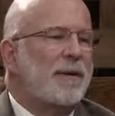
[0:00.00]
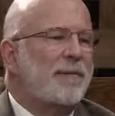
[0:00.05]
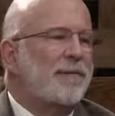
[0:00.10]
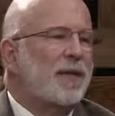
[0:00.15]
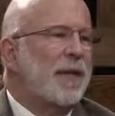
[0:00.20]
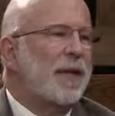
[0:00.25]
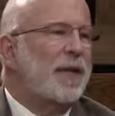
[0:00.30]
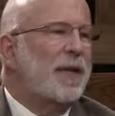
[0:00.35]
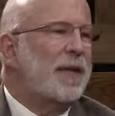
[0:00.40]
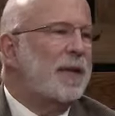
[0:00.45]
of
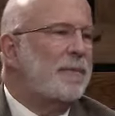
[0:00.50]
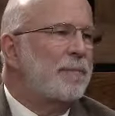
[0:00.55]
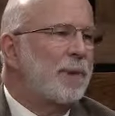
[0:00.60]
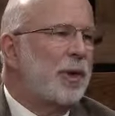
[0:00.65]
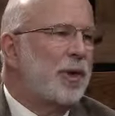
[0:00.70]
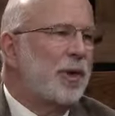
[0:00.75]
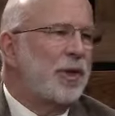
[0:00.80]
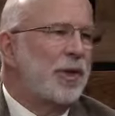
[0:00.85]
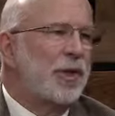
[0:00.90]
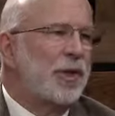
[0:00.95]
thing that
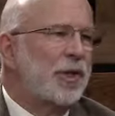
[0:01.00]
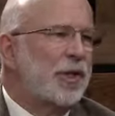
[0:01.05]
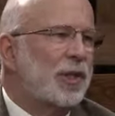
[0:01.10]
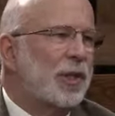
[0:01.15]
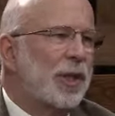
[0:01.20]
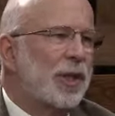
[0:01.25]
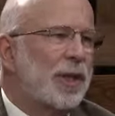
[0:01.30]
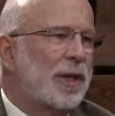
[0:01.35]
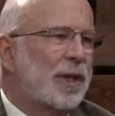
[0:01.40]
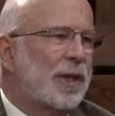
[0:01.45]

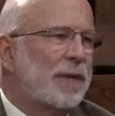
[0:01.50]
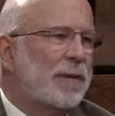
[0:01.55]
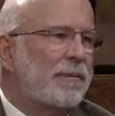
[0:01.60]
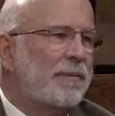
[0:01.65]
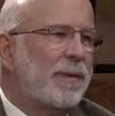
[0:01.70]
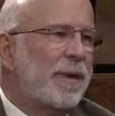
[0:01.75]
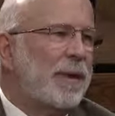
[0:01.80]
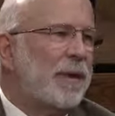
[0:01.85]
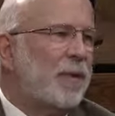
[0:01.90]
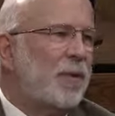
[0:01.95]
emerged uh,
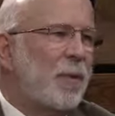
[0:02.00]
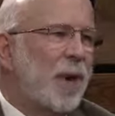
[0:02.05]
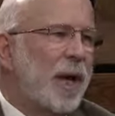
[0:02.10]
in the